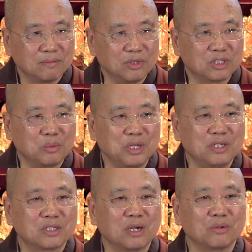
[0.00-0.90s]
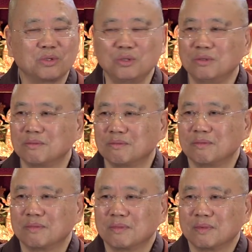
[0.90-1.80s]
When somebody insults you,
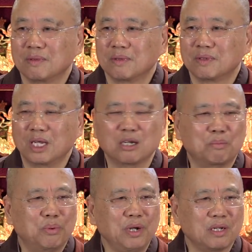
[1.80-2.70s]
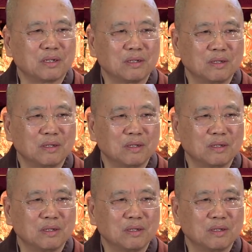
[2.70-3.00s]
take a break.